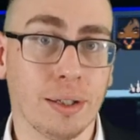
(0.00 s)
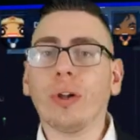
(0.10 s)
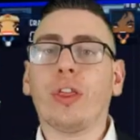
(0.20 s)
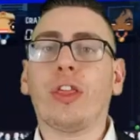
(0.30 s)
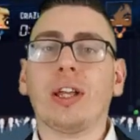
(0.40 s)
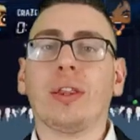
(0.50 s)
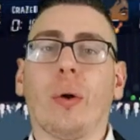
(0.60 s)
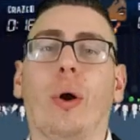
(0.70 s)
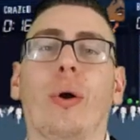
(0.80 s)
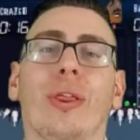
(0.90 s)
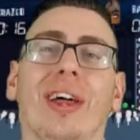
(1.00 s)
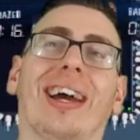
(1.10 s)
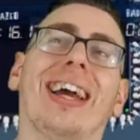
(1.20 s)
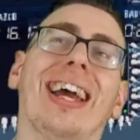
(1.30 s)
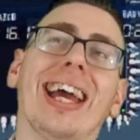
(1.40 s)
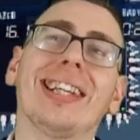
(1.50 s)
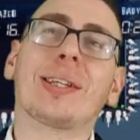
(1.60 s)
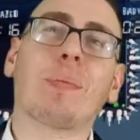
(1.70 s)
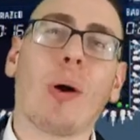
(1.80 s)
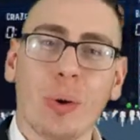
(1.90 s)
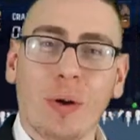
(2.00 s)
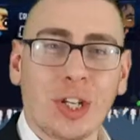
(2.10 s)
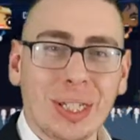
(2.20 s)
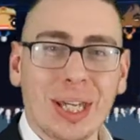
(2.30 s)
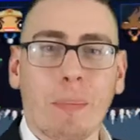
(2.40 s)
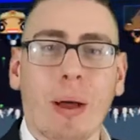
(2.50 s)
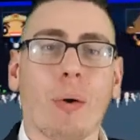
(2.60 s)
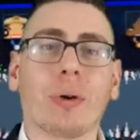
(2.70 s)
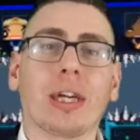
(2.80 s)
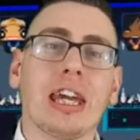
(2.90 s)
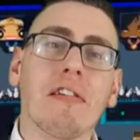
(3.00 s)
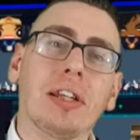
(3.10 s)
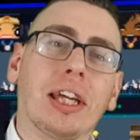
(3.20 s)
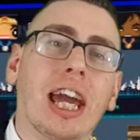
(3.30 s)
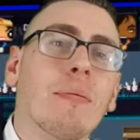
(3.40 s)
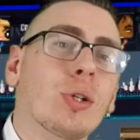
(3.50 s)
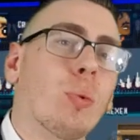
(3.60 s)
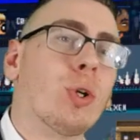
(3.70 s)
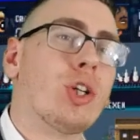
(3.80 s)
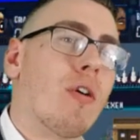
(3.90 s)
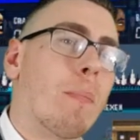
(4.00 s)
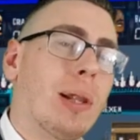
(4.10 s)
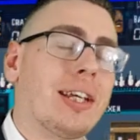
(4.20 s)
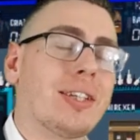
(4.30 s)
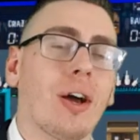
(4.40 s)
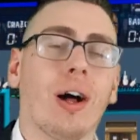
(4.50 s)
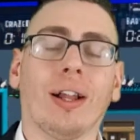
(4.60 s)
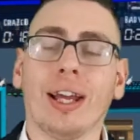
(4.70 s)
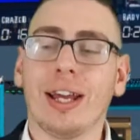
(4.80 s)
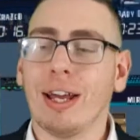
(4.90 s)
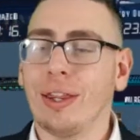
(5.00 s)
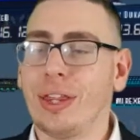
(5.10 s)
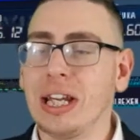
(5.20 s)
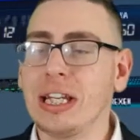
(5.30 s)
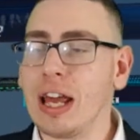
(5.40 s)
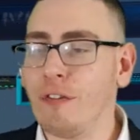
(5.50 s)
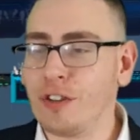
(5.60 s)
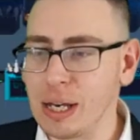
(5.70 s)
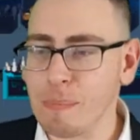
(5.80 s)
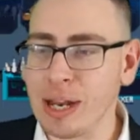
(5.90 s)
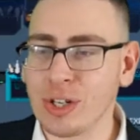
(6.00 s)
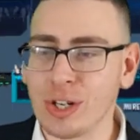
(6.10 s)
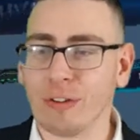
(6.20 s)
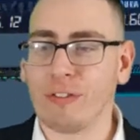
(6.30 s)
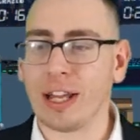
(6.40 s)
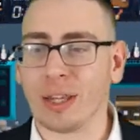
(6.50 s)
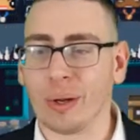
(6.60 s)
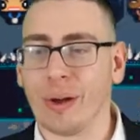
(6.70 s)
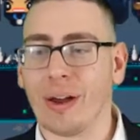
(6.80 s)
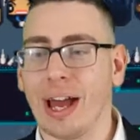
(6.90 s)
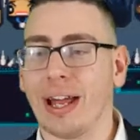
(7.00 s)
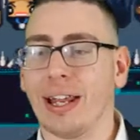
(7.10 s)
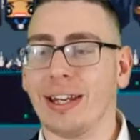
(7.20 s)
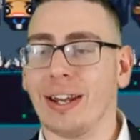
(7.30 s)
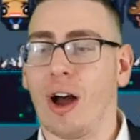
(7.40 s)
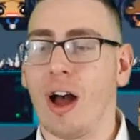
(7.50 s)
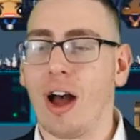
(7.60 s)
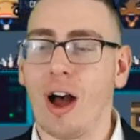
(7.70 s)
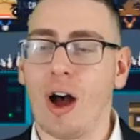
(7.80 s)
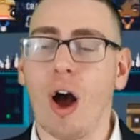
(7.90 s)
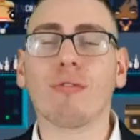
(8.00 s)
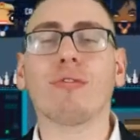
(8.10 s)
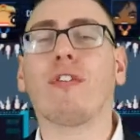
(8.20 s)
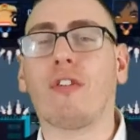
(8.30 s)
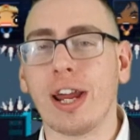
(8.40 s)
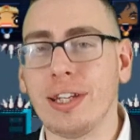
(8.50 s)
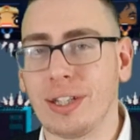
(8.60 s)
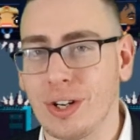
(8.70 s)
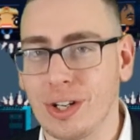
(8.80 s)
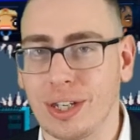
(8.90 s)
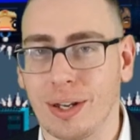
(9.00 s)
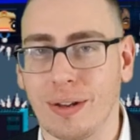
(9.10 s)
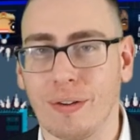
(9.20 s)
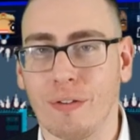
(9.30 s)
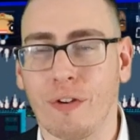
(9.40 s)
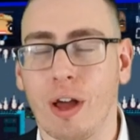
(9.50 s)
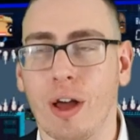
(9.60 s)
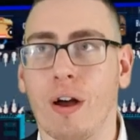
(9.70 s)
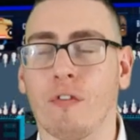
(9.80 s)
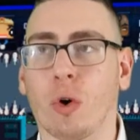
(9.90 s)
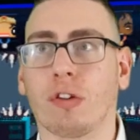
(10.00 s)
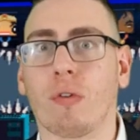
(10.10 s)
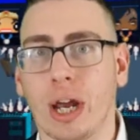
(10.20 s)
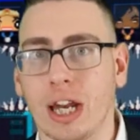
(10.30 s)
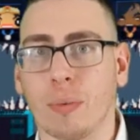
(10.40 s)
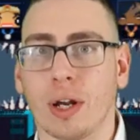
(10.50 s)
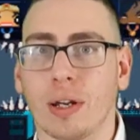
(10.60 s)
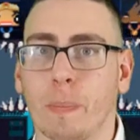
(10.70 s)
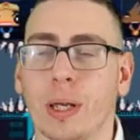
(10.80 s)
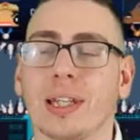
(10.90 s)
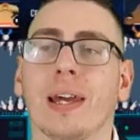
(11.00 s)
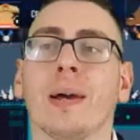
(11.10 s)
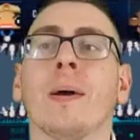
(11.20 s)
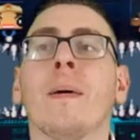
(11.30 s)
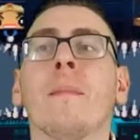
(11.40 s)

One thing though, that despite what I've just said about gearing the game towards your own playstyle, the dev did mention the fact that, and I'll rephrase it just to avoid throwing anyone under the bus here,